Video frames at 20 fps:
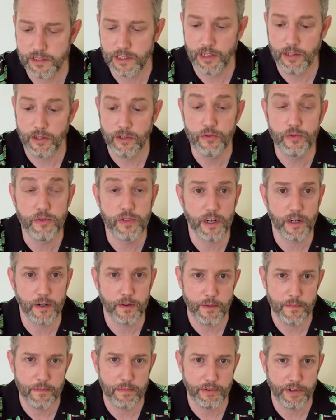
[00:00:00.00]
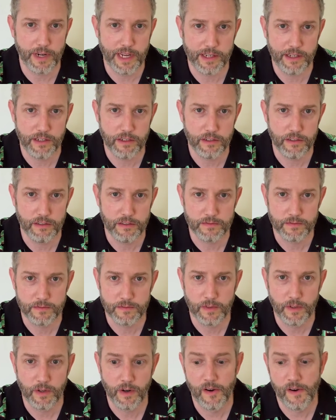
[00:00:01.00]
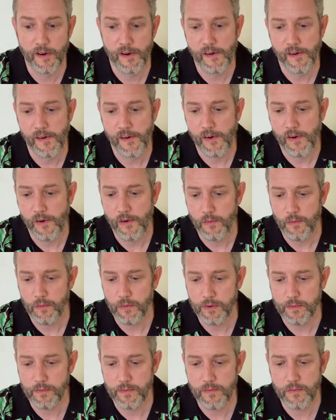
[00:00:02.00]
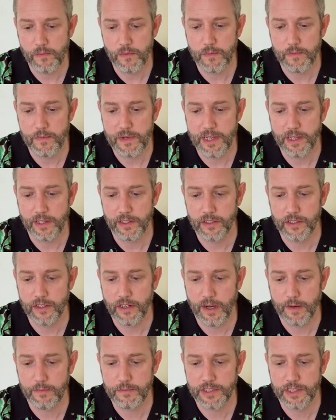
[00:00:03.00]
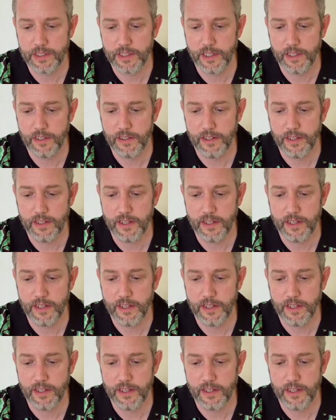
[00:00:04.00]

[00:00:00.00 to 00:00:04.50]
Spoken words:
The Lunar Predator would be a good option there.